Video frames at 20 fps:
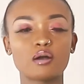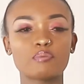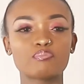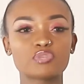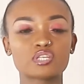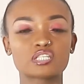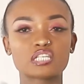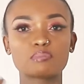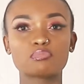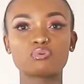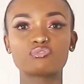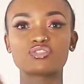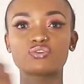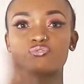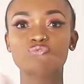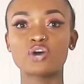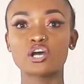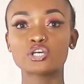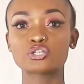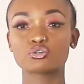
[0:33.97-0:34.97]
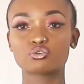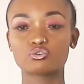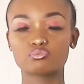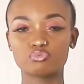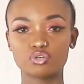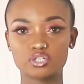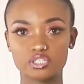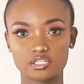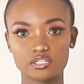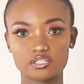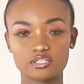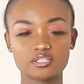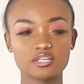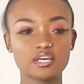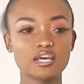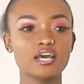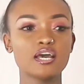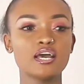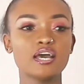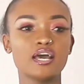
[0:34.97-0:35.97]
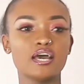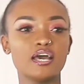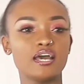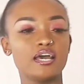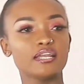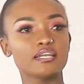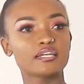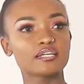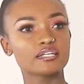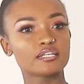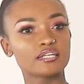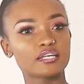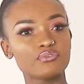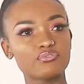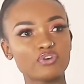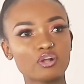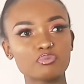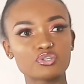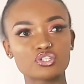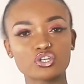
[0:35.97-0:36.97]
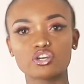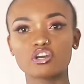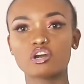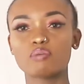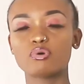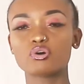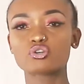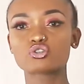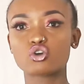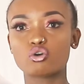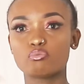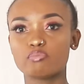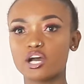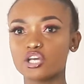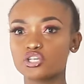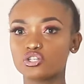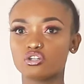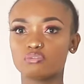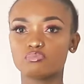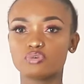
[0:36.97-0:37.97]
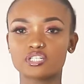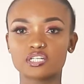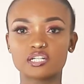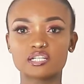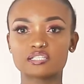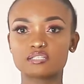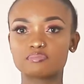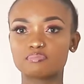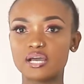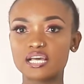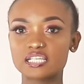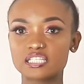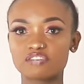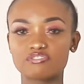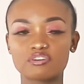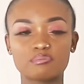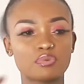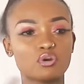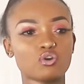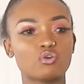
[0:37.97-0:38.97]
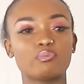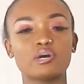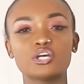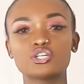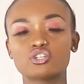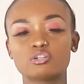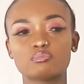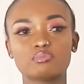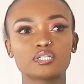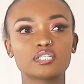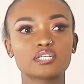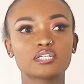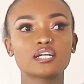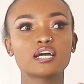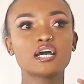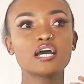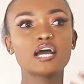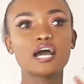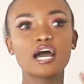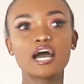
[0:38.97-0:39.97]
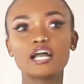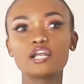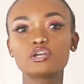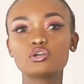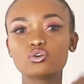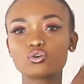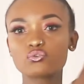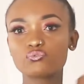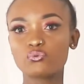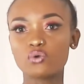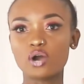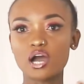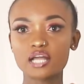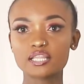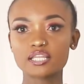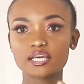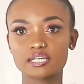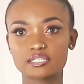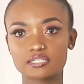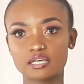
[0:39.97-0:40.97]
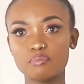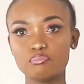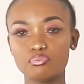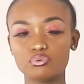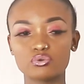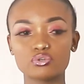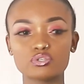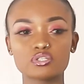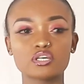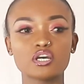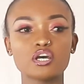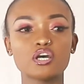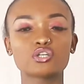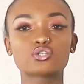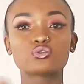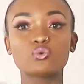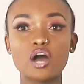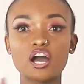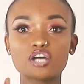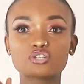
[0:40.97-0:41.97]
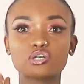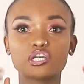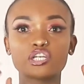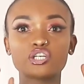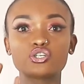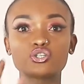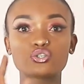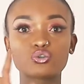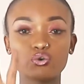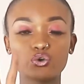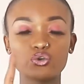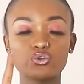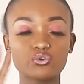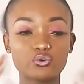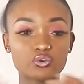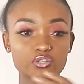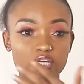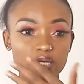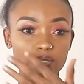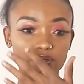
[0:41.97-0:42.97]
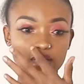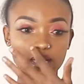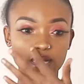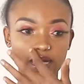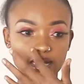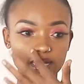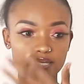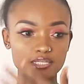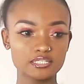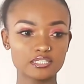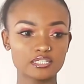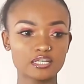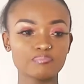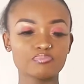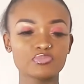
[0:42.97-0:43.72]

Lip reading: some of the fashion models. And if I'll be talking about commercial models, myself, I'm a commercial model, I'll look for other examples to actually show you, because I realized